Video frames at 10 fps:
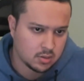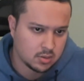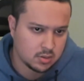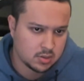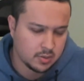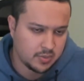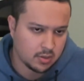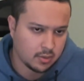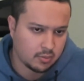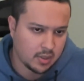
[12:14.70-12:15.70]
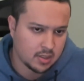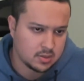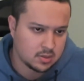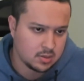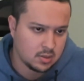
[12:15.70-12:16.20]
It's the bigger
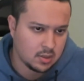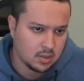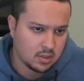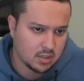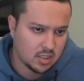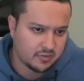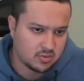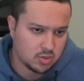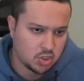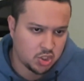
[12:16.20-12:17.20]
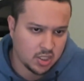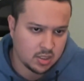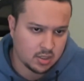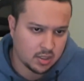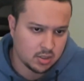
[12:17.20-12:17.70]
threat. After
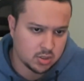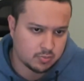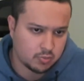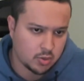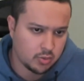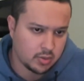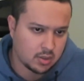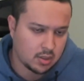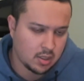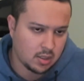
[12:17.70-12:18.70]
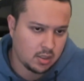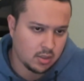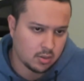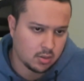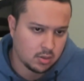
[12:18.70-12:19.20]
check, I can just go the king here.